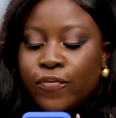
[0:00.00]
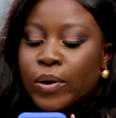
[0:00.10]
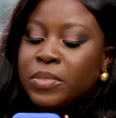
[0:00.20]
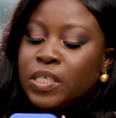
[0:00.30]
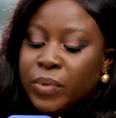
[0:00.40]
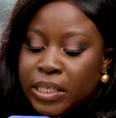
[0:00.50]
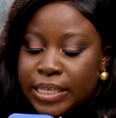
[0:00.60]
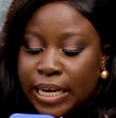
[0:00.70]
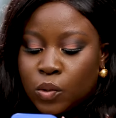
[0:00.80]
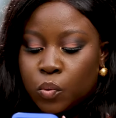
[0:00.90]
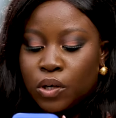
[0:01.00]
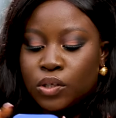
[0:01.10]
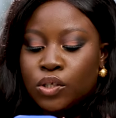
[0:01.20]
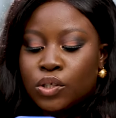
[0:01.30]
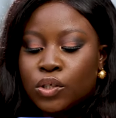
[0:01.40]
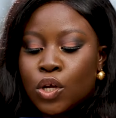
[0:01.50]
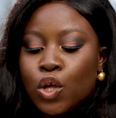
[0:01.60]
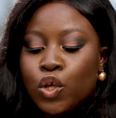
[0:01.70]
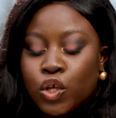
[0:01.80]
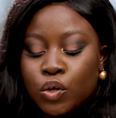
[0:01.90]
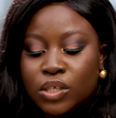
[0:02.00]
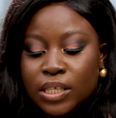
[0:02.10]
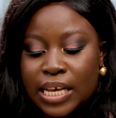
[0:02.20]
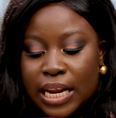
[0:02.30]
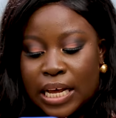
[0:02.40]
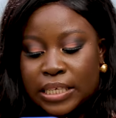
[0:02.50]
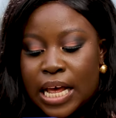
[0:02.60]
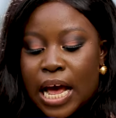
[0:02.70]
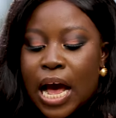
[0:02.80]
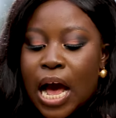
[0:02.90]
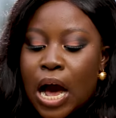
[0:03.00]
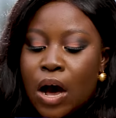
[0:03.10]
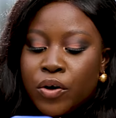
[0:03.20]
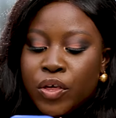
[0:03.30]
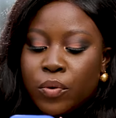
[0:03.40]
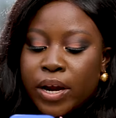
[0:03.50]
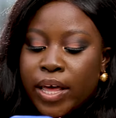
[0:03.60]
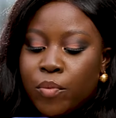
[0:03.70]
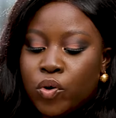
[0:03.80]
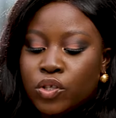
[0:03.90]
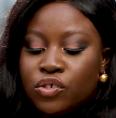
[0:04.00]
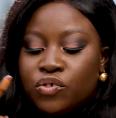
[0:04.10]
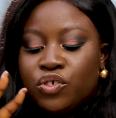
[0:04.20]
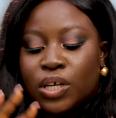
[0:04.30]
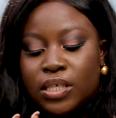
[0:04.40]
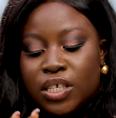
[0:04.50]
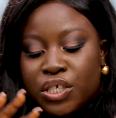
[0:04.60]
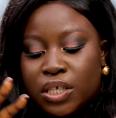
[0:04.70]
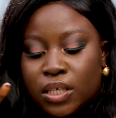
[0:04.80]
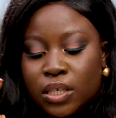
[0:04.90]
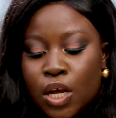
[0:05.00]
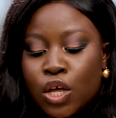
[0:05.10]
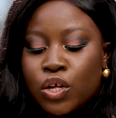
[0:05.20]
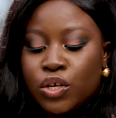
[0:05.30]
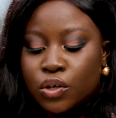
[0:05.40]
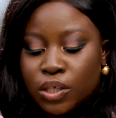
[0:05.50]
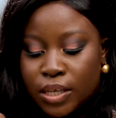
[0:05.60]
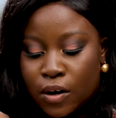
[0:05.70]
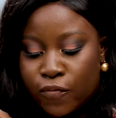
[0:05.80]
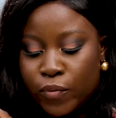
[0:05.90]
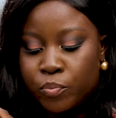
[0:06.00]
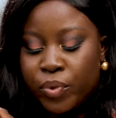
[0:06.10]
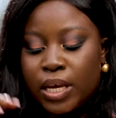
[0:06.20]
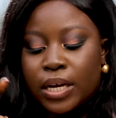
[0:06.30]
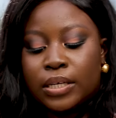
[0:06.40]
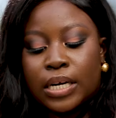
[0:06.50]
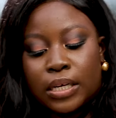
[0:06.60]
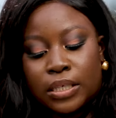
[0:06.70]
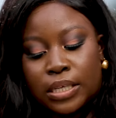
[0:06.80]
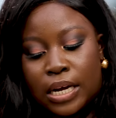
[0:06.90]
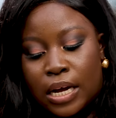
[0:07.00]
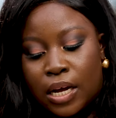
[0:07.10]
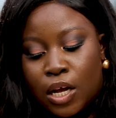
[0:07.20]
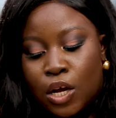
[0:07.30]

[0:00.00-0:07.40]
from Spintex wants you to tell us how you were able to transition yourself from being a dancer